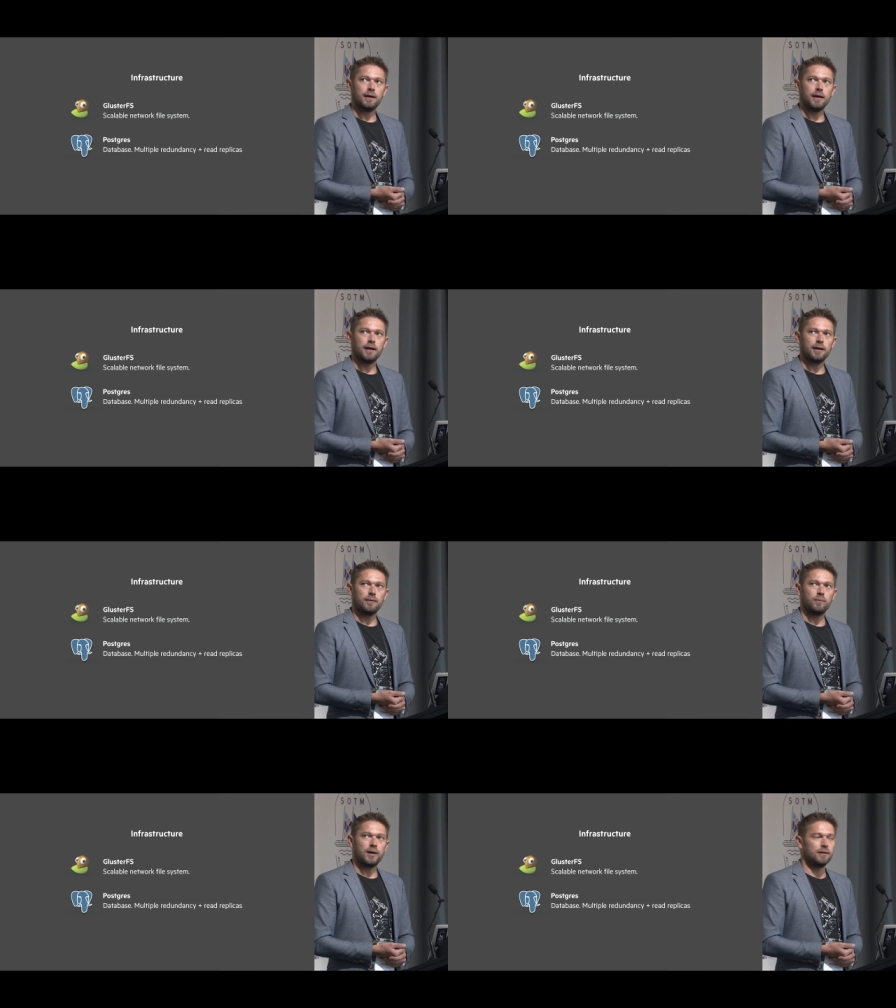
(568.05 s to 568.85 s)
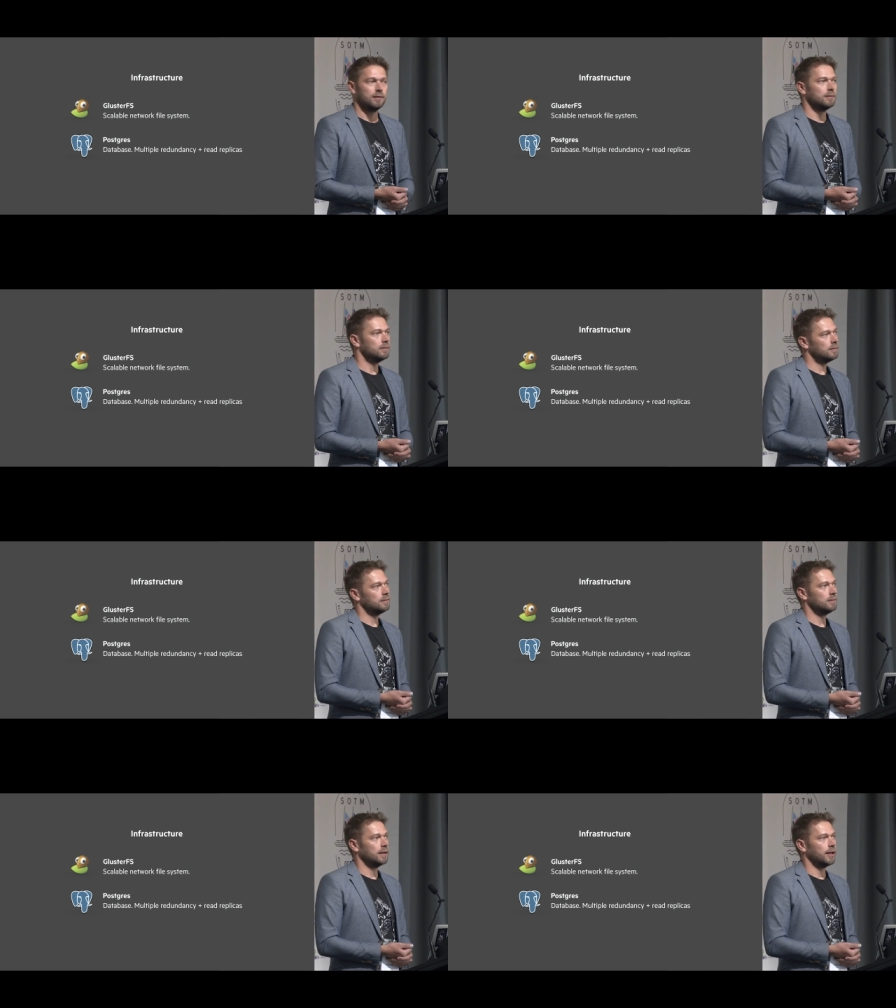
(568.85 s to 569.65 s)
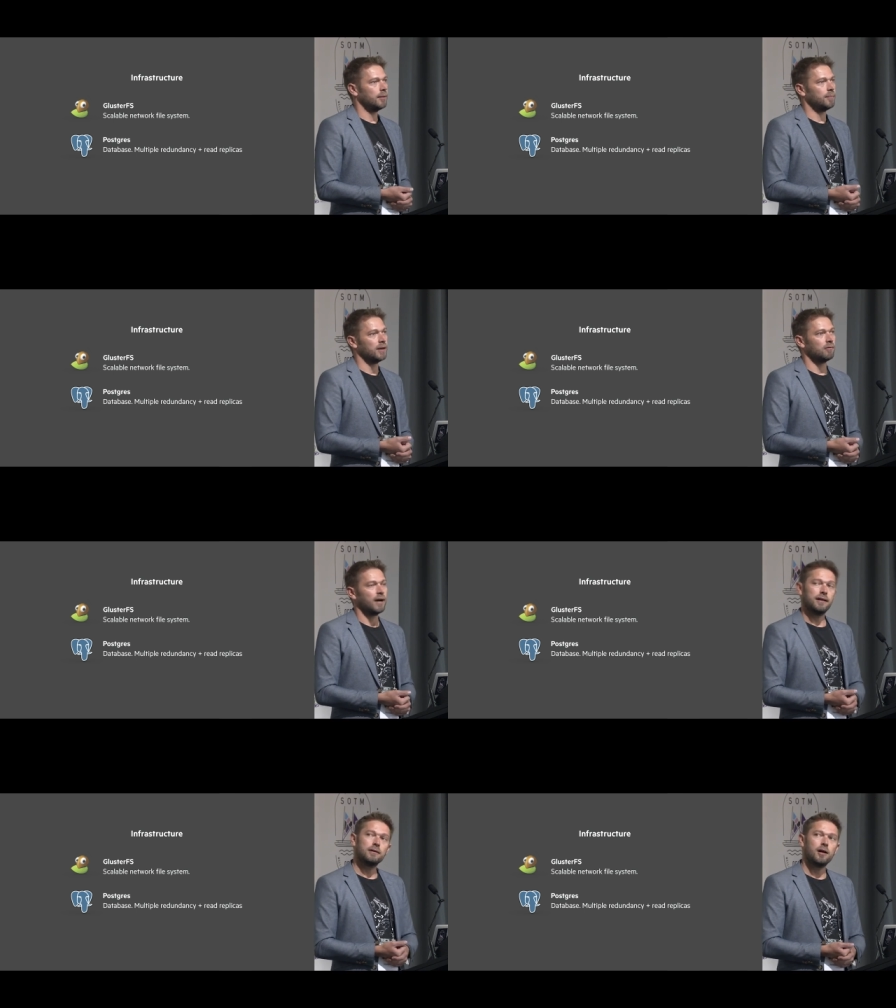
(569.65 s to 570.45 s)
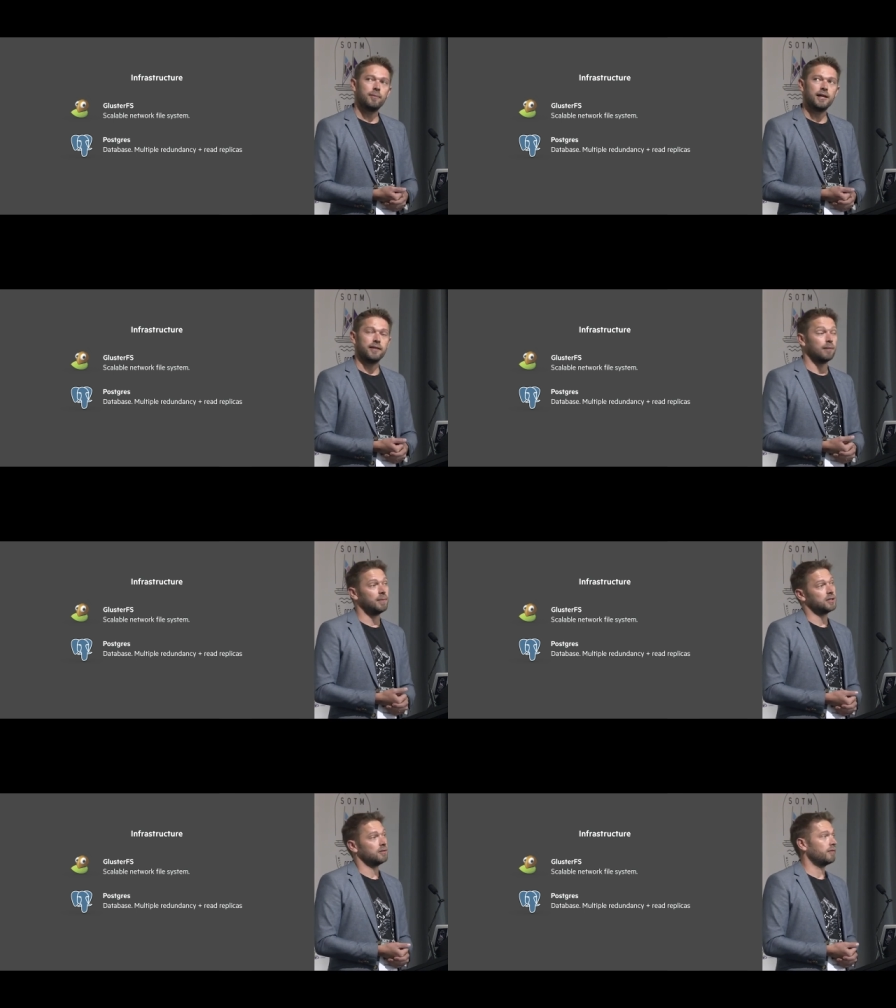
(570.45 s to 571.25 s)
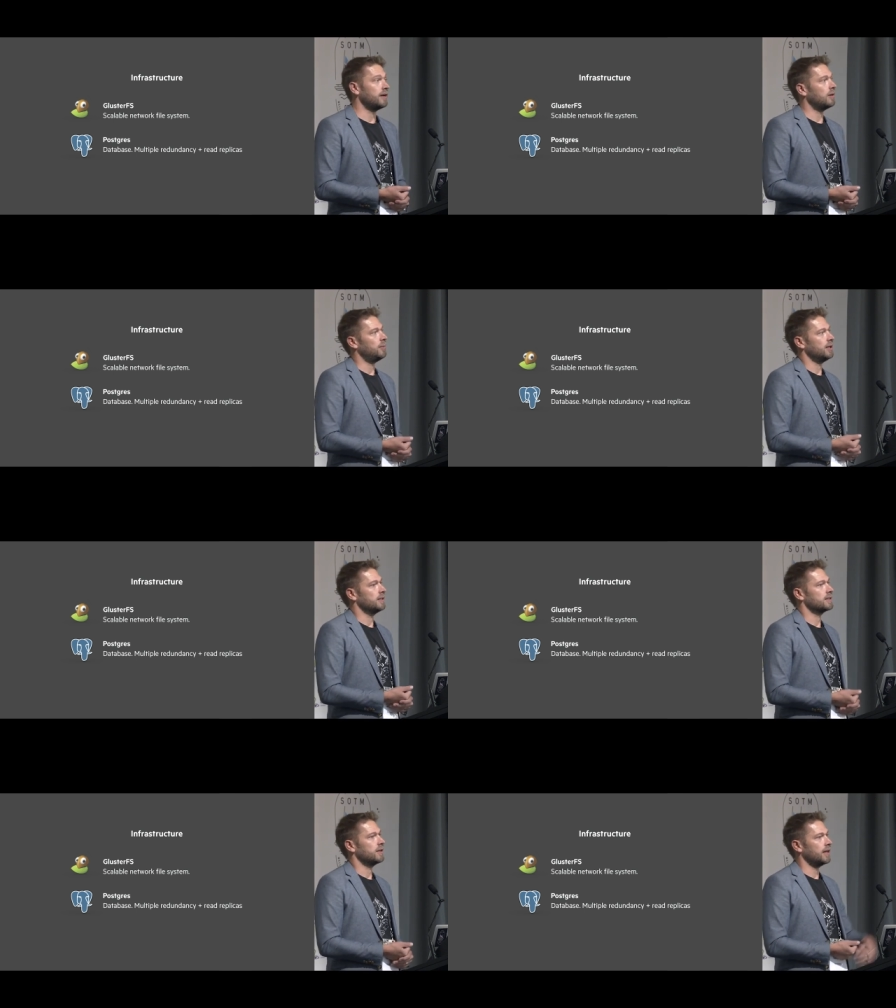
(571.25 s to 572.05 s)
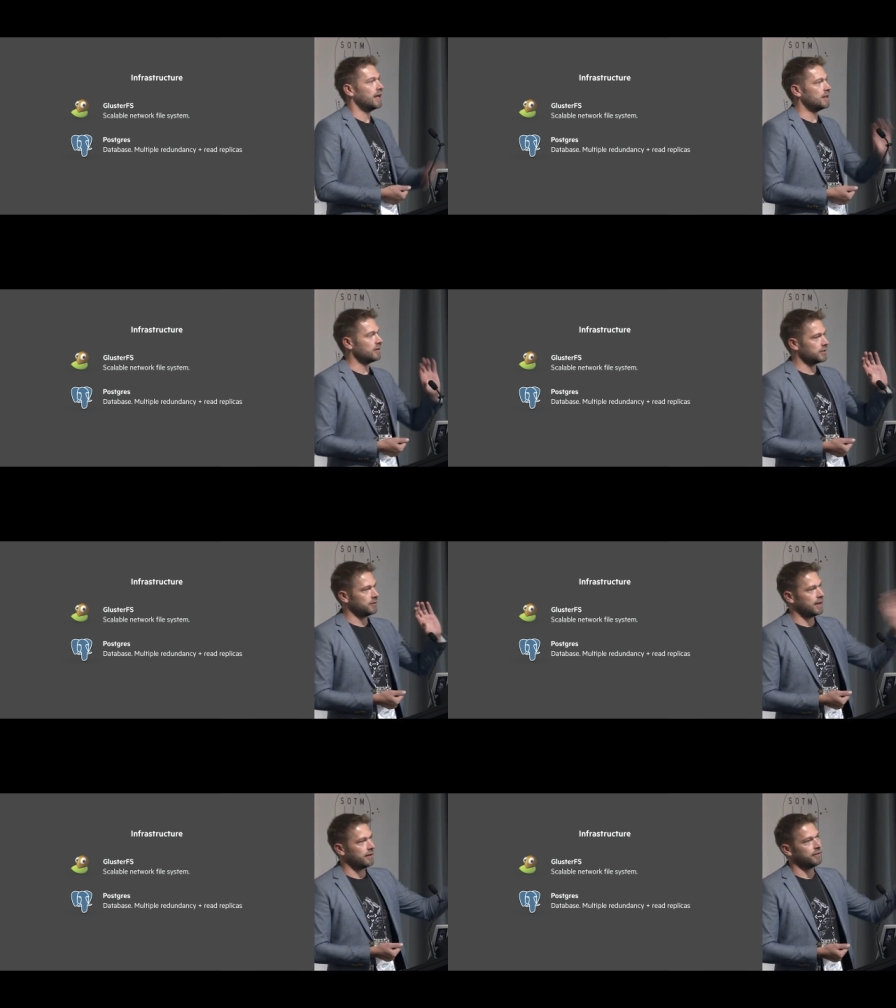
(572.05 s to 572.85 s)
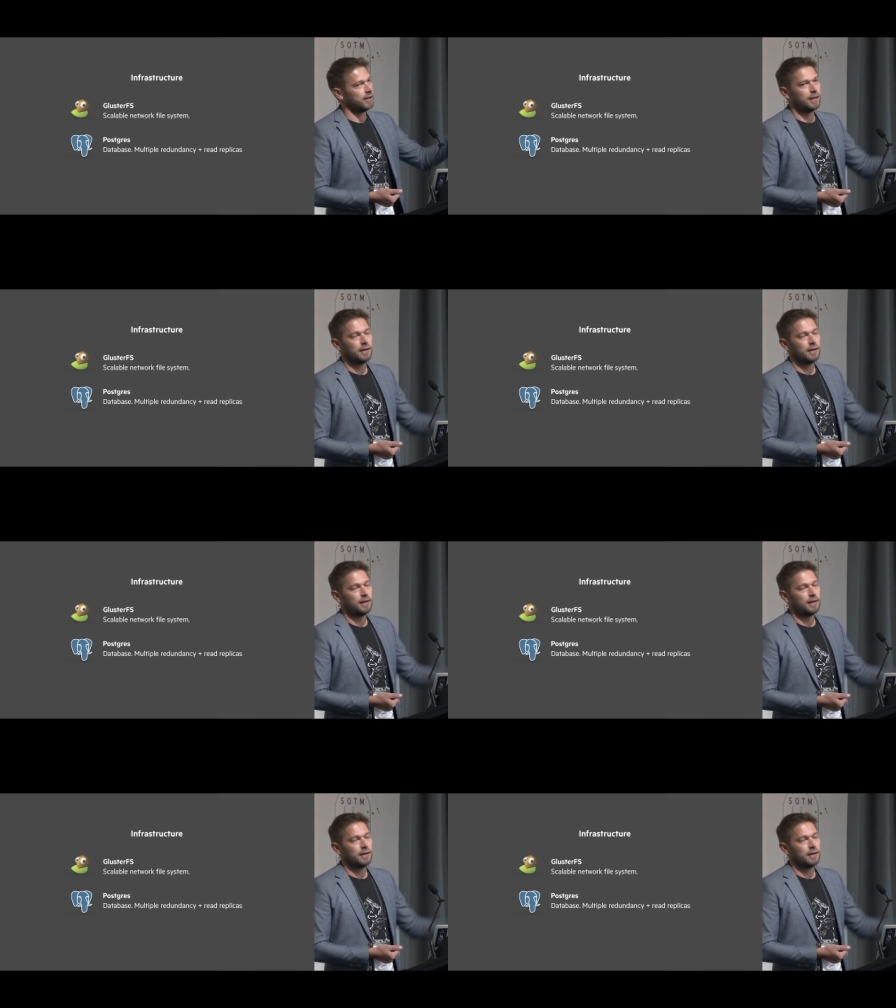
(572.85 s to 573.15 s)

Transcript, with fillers: uh, one um, big write copy and then a bunch of read replicas. So the idea is you have